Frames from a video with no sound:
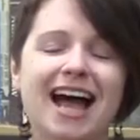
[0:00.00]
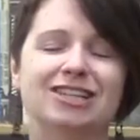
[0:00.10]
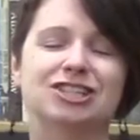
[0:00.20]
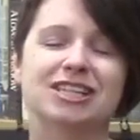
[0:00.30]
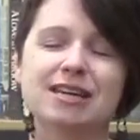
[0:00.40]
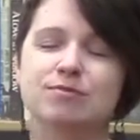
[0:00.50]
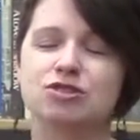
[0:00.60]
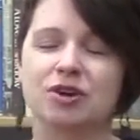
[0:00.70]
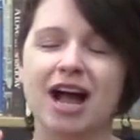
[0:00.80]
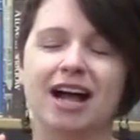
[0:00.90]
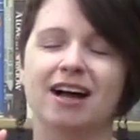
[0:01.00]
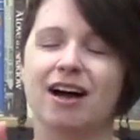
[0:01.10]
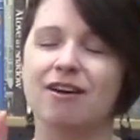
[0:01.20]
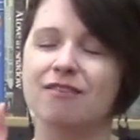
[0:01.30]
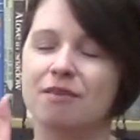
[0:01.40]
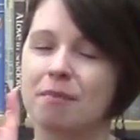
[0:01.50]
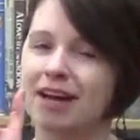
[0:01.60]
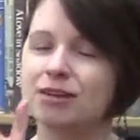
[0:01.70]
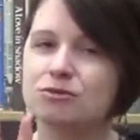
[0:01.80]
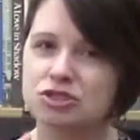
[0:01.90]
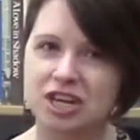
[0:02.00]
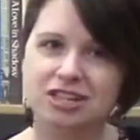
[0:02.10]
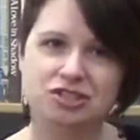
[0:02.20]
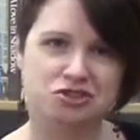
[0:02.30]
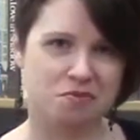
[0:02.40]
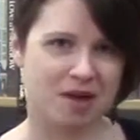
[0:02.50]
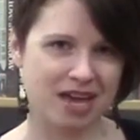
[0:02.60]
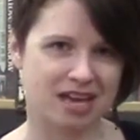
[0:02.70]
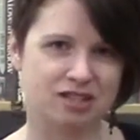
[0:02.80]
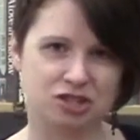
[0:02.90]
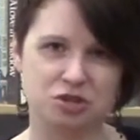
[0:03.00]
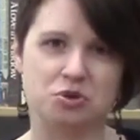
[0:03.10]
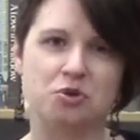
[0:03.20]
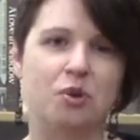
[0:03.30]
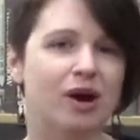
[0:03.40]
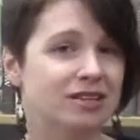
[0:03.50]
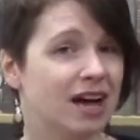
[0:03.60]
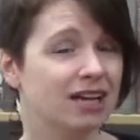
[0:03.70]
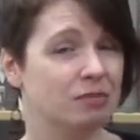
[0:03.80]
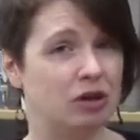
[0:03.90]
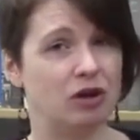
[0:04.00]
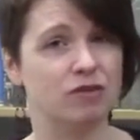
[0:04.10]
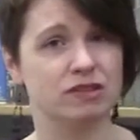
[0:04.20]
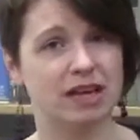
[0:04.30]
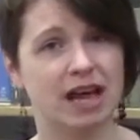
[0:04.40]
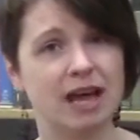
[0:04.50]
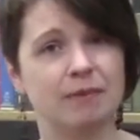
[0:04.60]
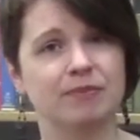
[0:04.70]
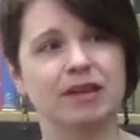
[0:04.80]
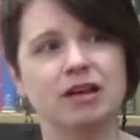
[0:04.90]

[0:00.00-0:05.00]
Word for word: actually keeps track of the minute changes you're making to a document over time.